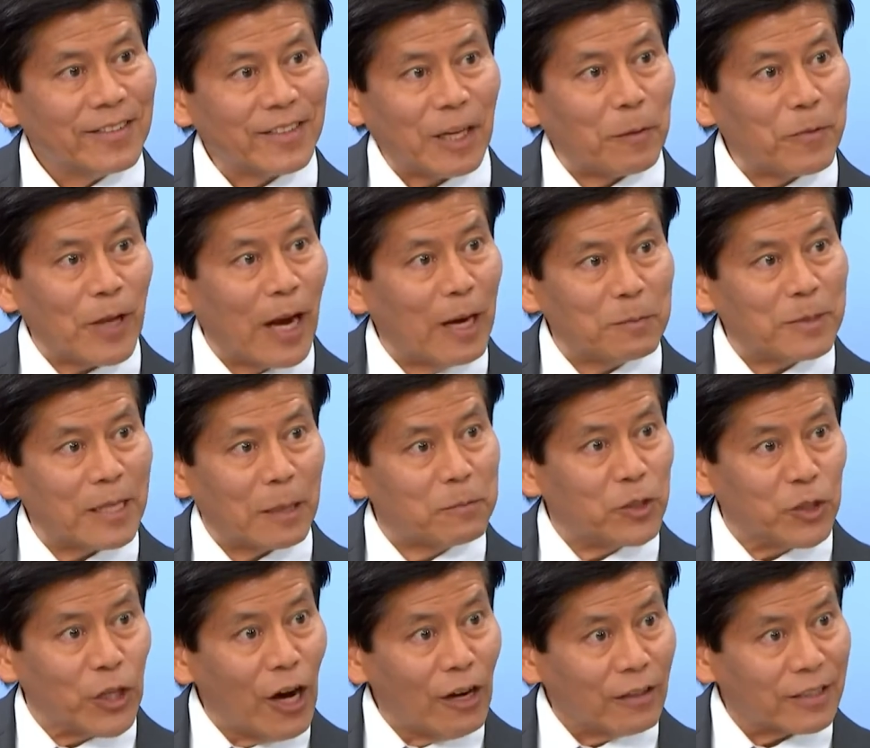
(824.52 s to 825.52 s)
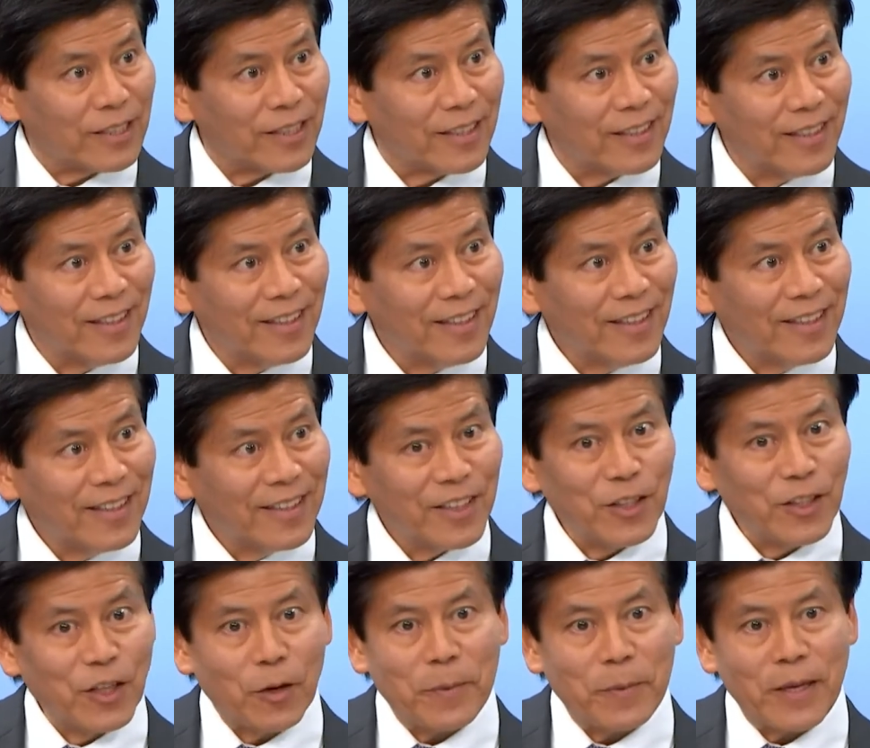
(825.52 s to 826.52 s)
Sometimes I'm shocked,
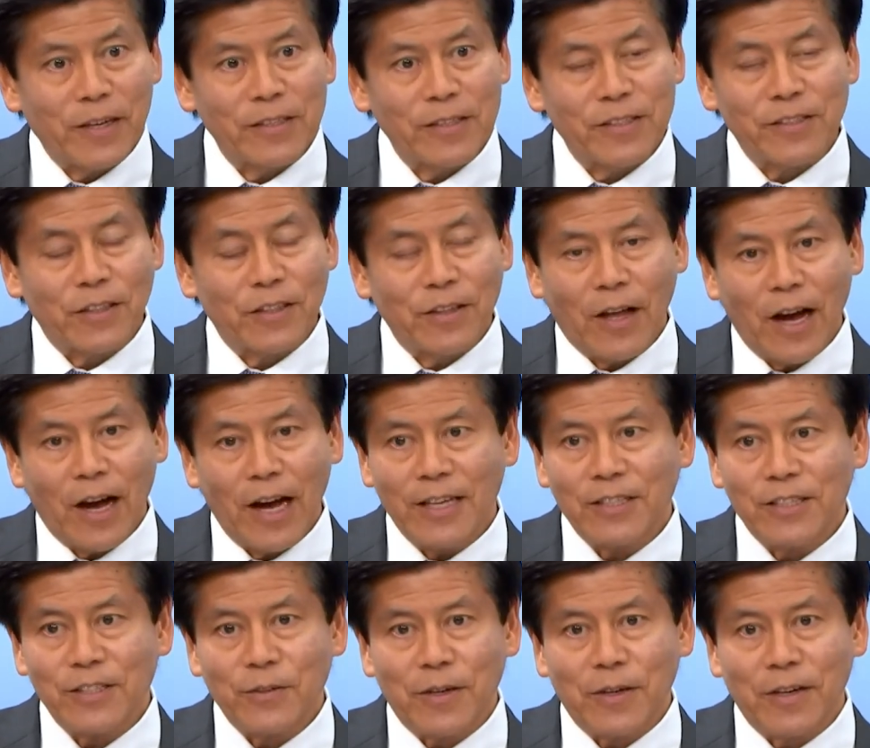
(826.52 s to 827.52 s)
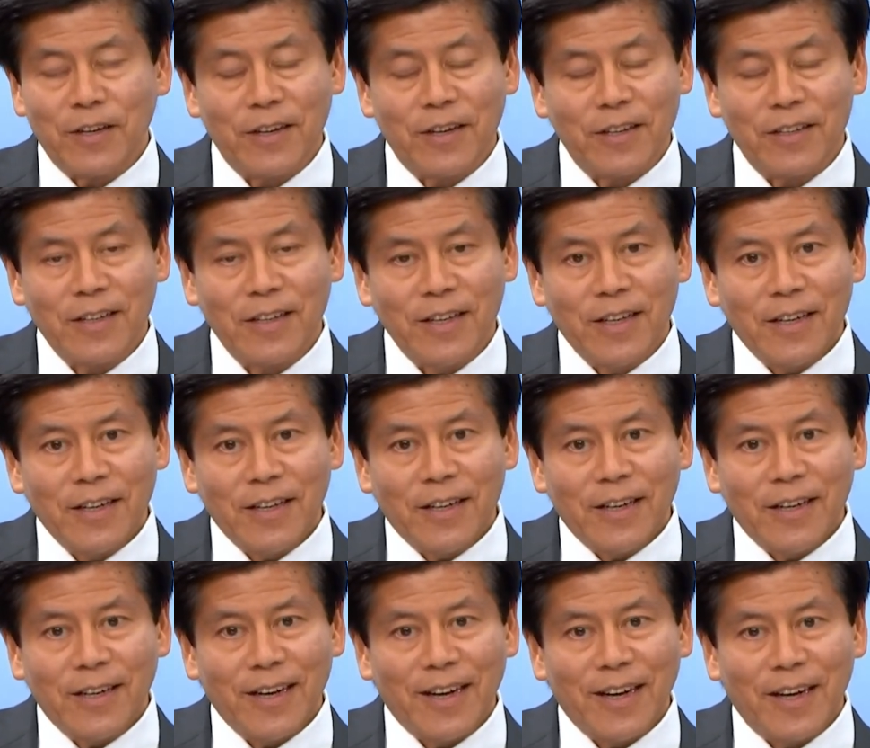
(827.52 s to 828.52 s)
because the lies are
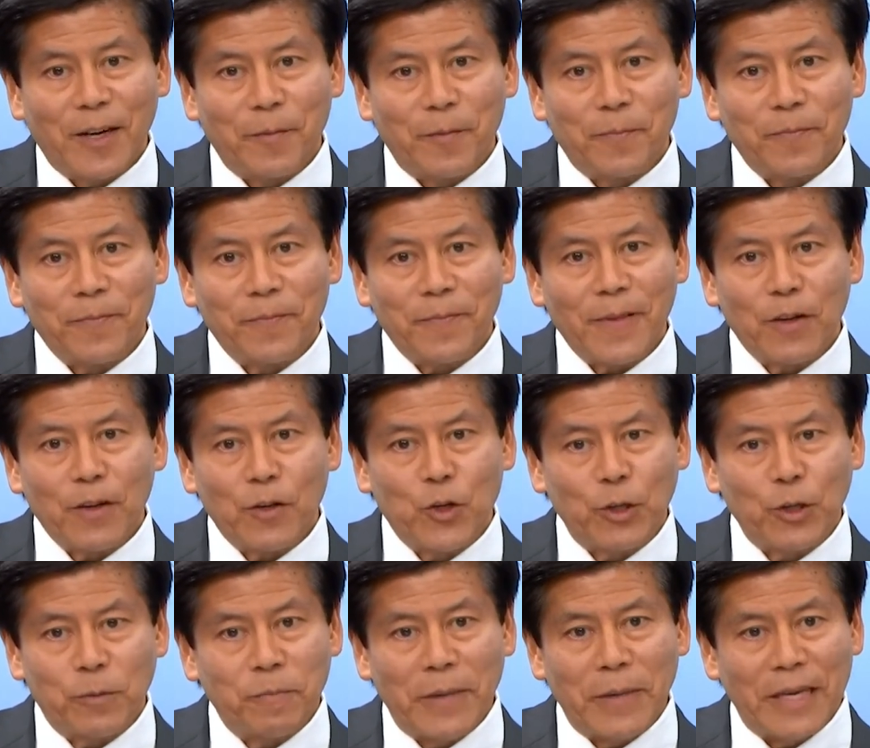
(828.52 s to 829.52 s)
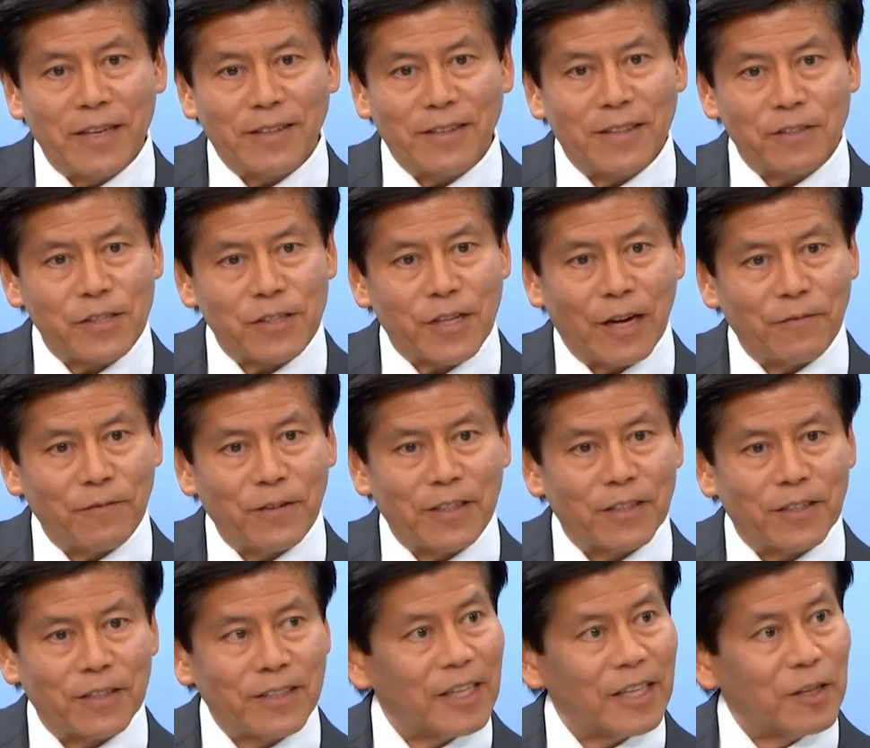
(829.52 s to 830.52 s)
could be
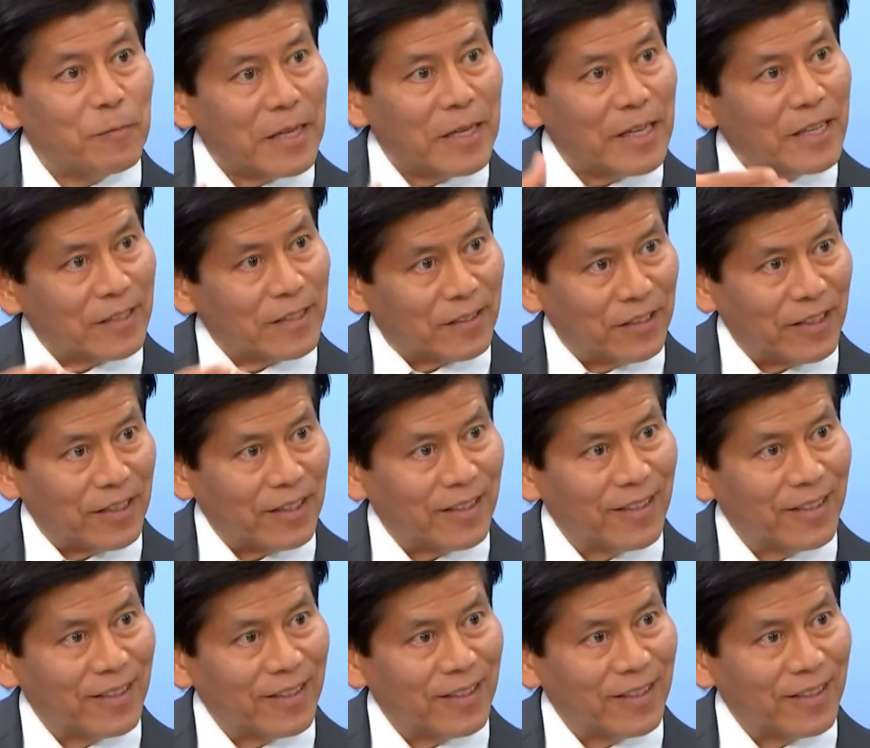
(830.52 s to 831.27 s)
discovered immediately